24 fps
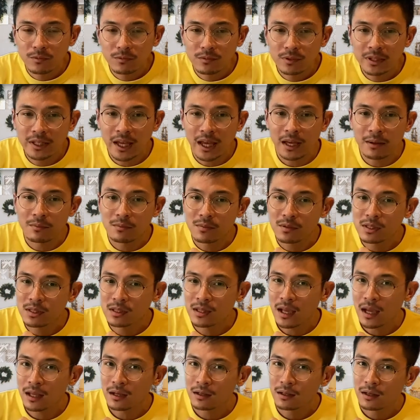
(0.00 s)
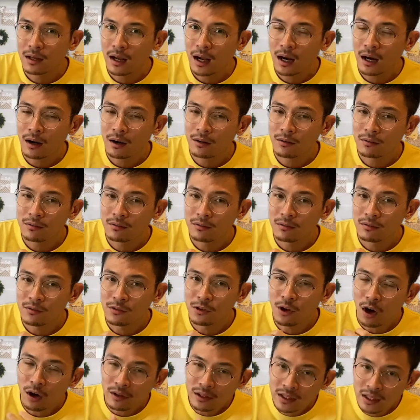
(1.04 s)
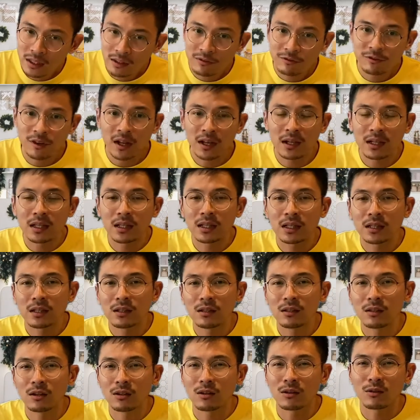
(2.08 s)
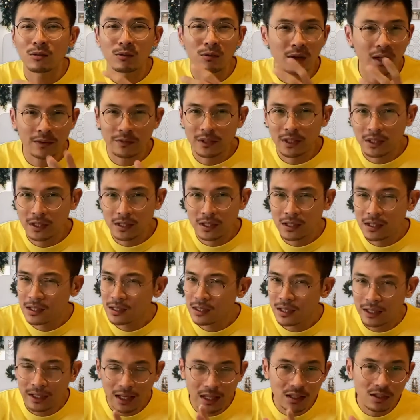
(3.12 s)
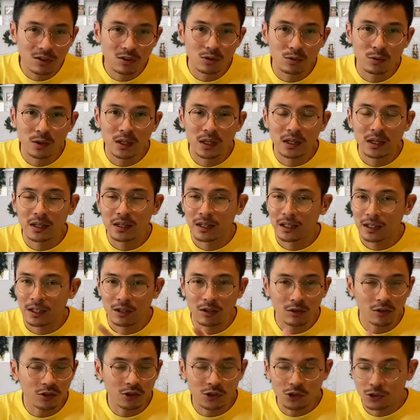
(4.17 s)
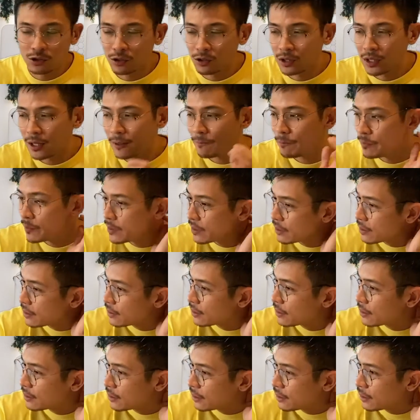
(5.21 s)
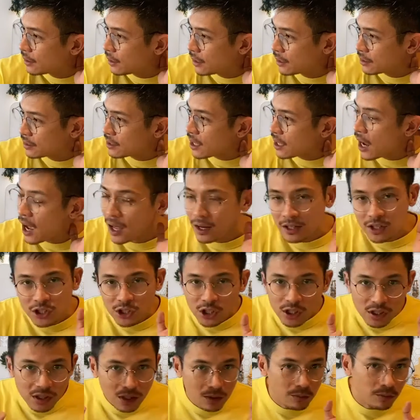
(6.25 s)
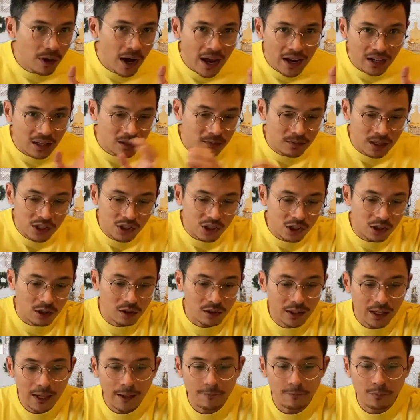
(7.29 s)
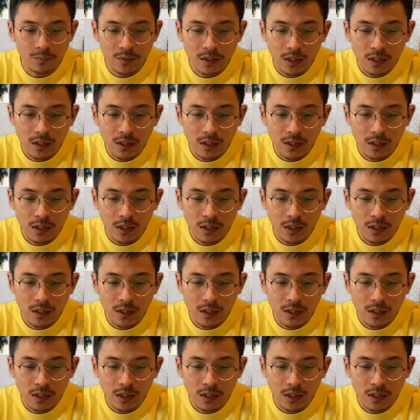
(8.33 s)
games that are not kid-friendly or whatever it is that gets into it and they cannot control, and it tarnishes the brand image and all that.